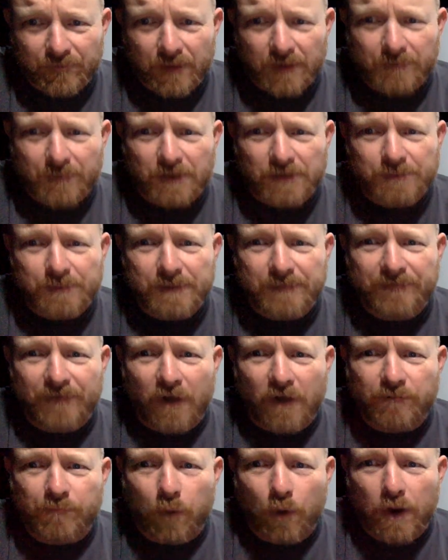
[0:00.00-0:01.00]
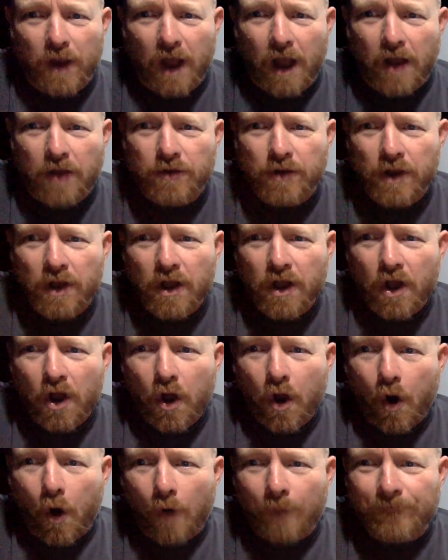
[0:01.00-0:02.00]
Must be 5.0,
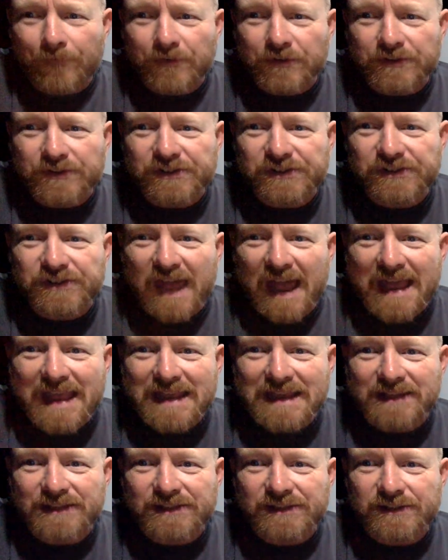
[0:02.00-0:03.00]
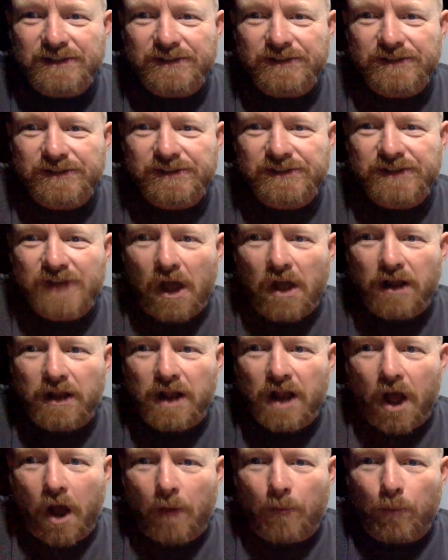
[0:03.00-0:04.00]
often stays
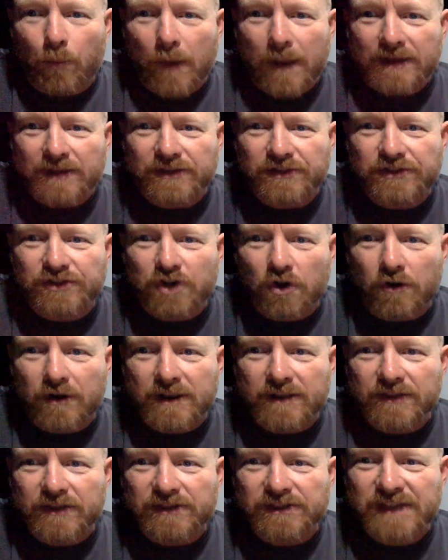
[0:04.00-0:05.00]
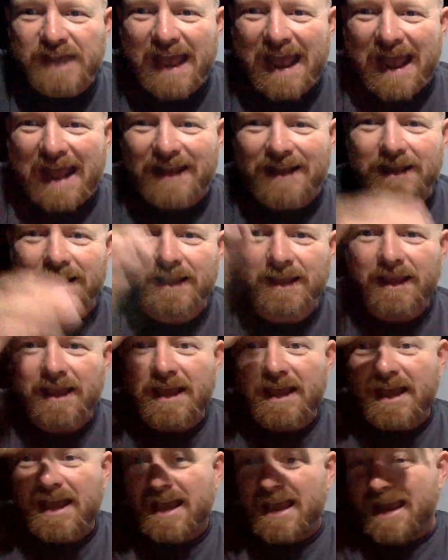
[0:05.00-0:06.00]
stuck upwind during the tack.
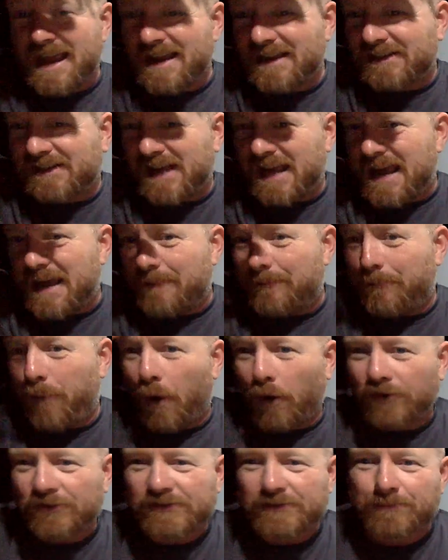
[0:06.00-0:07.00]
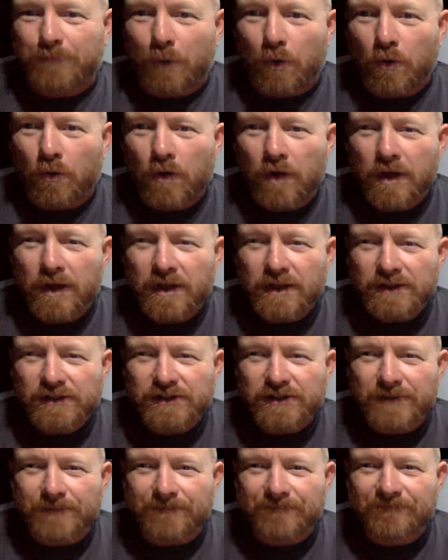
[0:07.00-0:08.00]
Is it possible
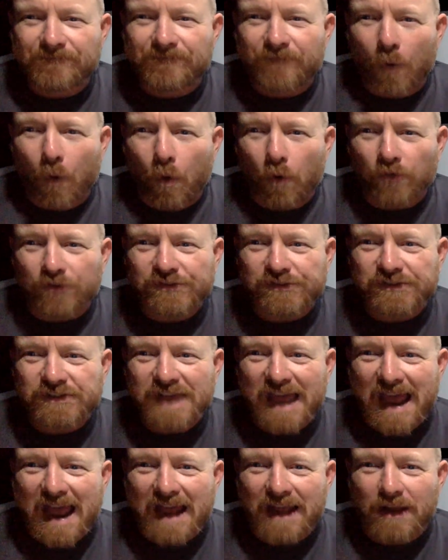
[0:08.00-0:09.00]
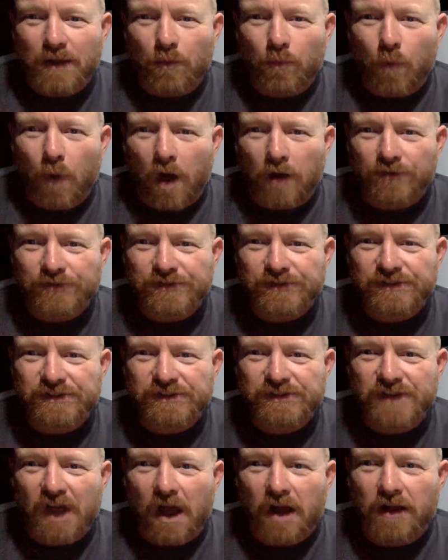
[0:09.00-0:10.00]
to force tack whilst
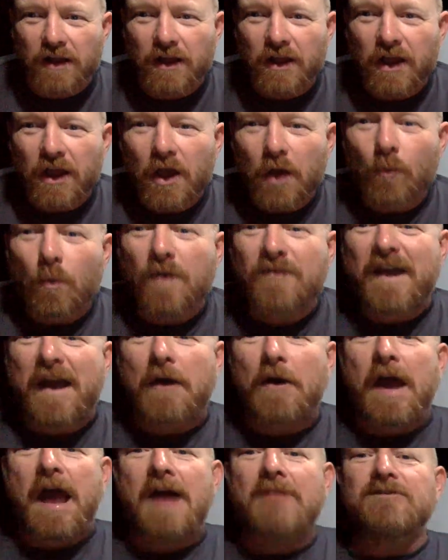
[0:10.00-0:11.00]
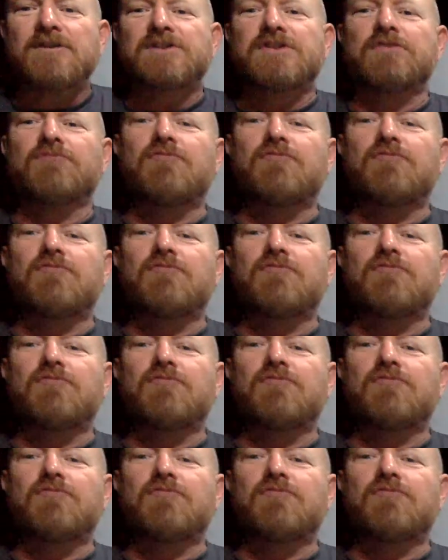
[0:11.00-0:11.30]
stuck without having to